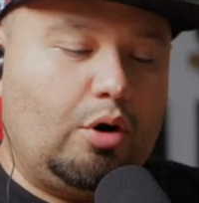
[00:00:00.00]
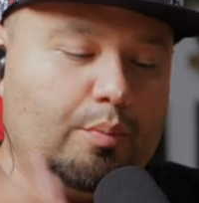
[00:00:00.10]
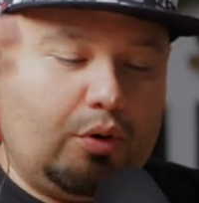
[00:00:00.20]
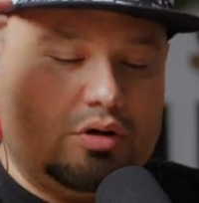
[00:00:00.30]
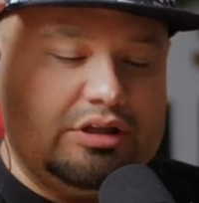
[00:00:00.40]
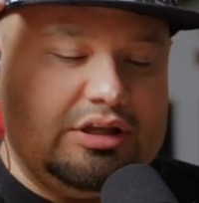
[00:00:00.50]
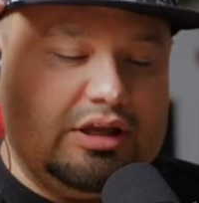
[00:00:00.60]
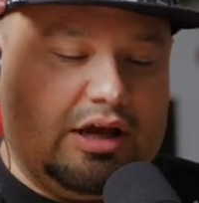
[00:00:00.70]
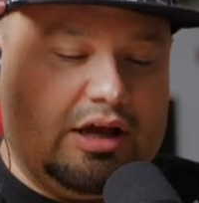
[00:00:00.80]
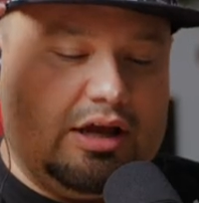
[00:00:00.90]
More
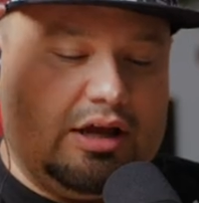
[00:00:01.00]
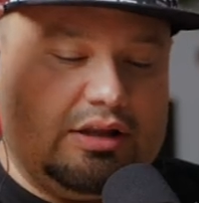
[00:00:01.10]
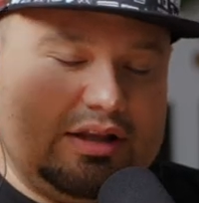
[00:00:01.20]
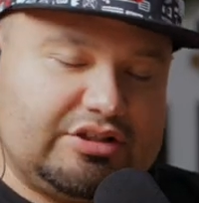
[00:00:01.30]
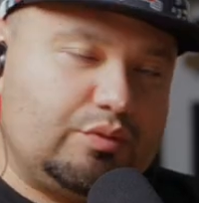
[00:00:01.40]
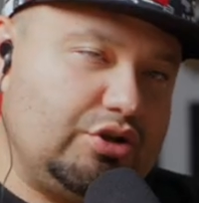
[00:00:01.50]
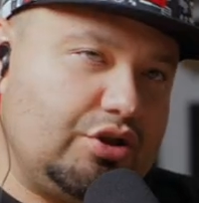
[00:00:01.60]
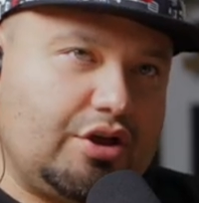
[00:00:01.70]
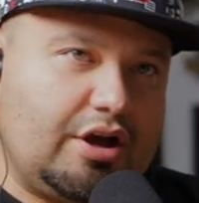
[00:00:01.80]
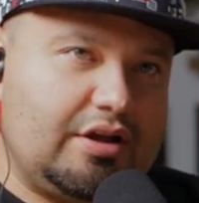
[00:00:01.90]
importantly, uh, let us know what
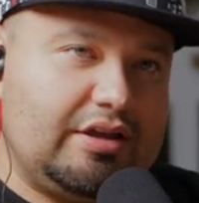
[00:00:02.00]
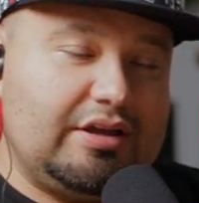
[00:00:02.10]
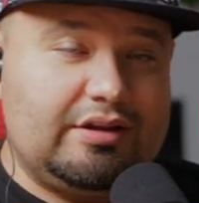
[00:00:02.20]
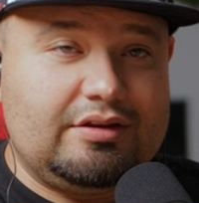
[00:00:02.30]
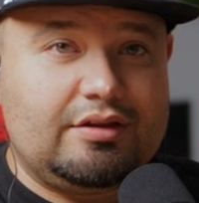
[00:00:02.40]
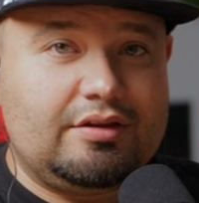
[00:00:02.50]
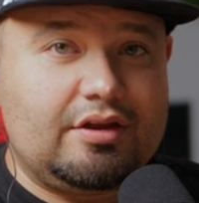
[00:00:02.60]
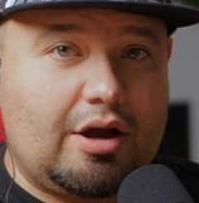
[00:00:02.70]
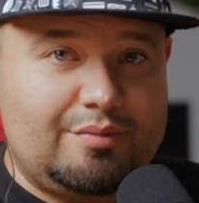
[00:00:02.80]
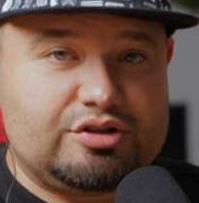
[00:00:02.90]
you thought in
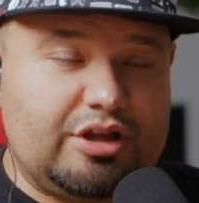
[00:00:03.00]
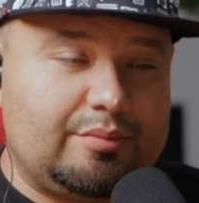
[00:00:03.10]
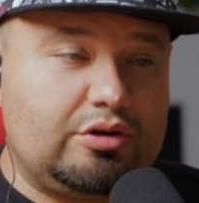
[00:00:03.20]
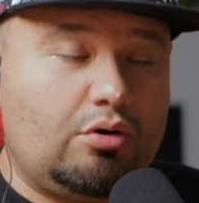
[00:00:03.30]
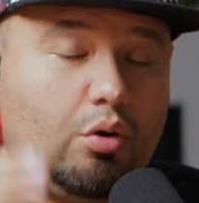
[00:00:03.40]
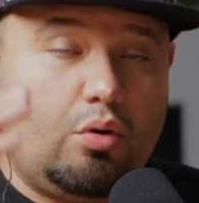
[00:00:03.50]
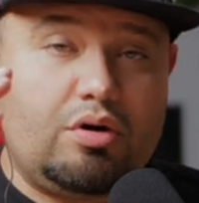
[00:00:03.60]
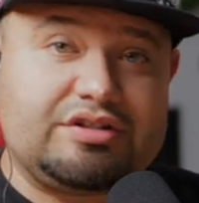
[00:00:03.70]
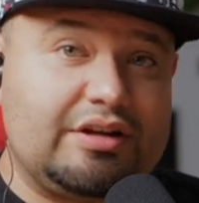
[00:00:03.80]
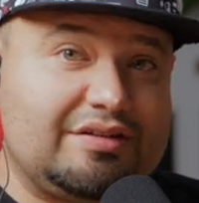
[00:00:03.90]
the comments down below
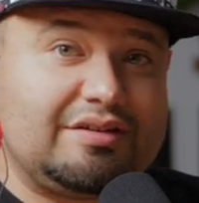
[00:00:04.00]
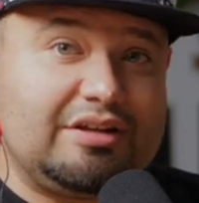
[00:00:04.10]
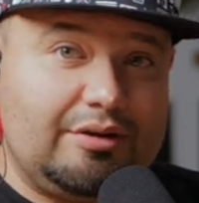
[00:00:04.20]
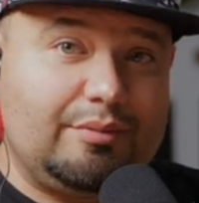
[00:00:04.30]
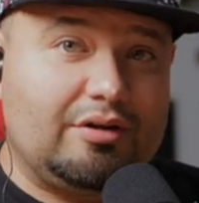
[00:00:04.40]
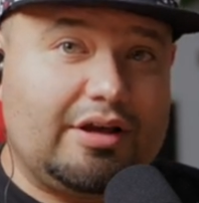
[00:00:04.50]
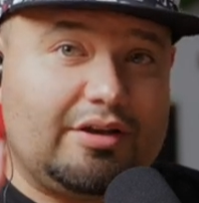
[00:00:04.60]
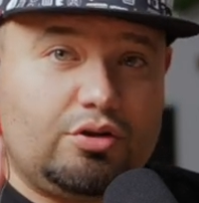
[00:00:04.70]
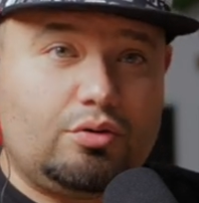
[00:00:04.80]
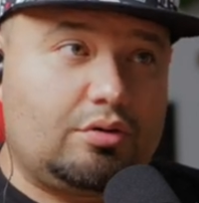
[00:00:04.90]
or send us an email
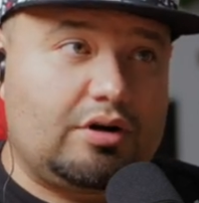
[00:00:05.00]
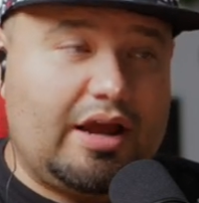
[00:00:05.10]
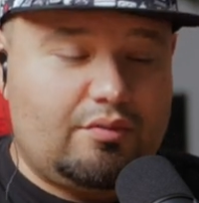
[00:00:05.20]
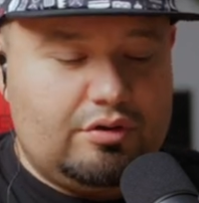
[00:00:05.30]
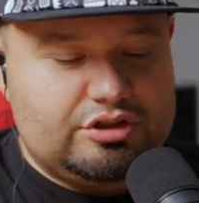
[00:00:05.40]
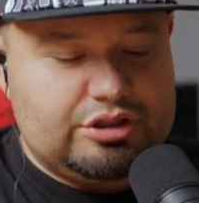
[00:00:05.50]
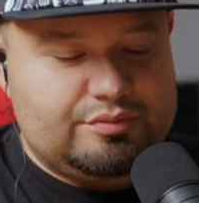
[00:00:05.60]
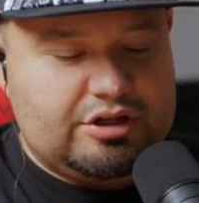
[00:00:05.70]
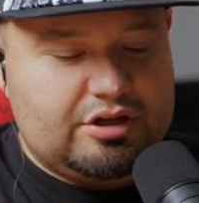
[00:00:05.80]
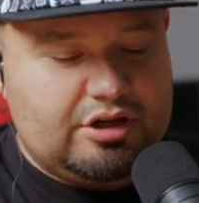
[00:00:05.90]
at your at
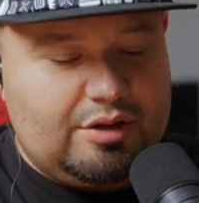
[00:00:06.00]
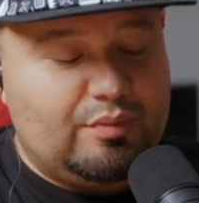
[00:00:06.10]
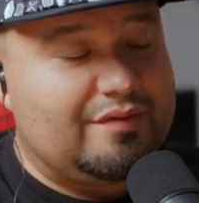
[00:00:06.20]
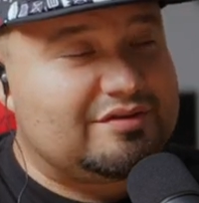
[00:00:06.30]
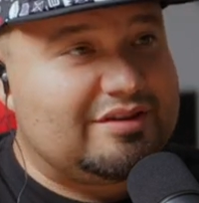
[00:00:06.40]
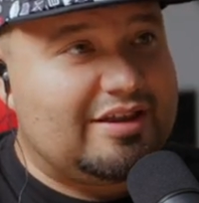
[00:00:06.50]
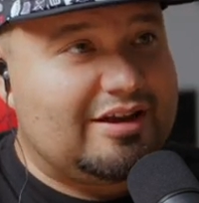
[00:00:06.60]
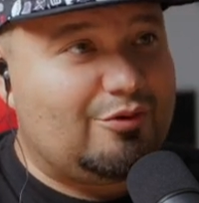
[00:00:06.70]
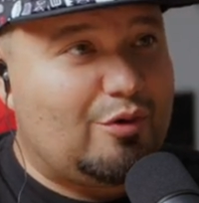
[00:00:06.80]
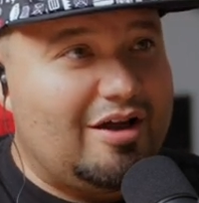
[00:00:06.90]
reelchums.com. We haven't said
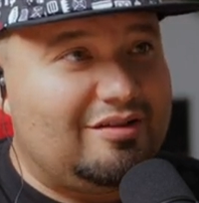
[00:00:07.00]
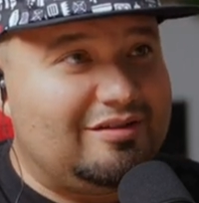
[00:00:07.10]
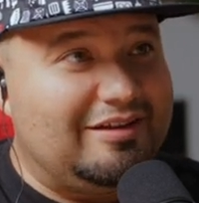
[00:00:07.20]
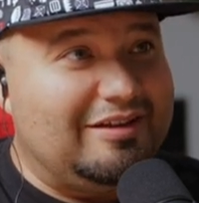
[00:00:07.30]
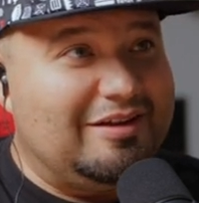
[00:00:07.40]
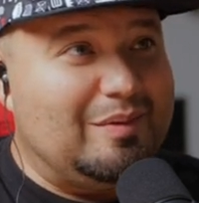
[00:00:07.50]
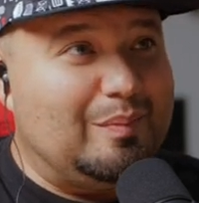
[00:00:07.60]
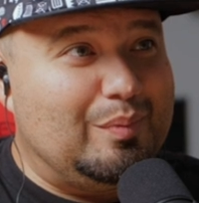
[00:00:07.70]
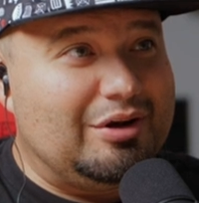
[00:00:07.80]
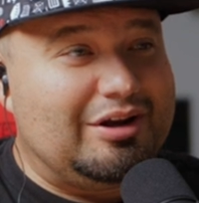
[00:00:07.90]
that in a while.
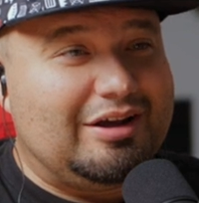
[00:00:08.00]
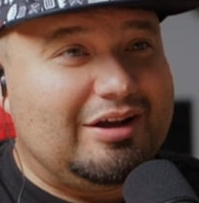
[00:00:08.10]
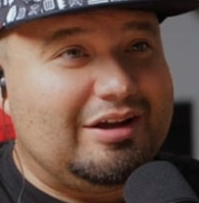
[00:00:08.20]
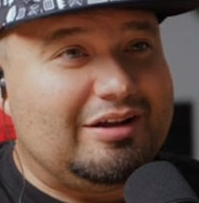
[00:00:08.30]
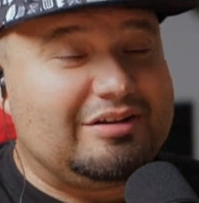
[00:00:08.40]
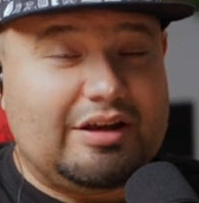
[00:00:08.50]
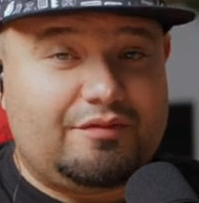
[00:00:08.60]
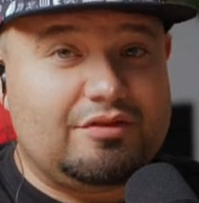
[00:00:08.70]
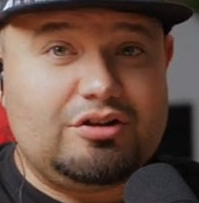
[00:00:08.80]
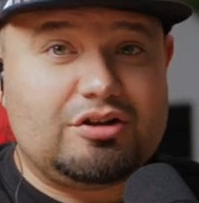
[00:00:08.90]
Yeah. But uh,
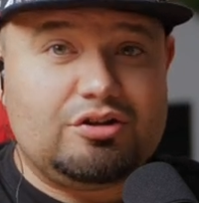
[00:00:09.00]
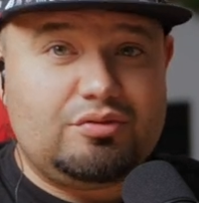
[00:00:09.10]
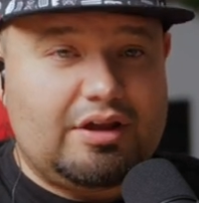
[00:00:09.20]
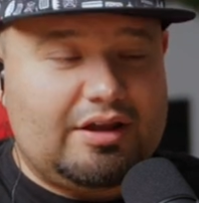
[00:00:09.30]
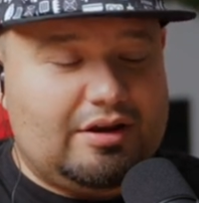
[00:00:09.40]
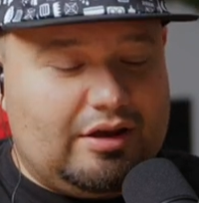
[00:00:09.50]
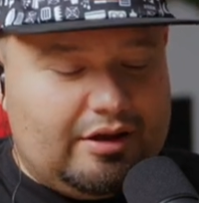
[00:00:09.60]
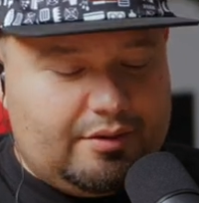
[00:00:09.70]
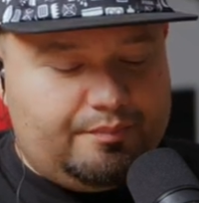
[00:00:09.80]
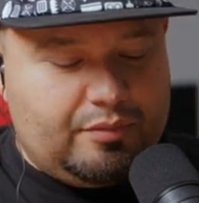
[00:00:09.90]
definitely you can do that.
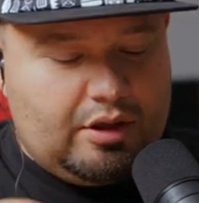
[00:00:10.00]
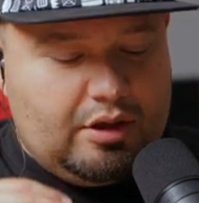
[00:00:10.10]
Um,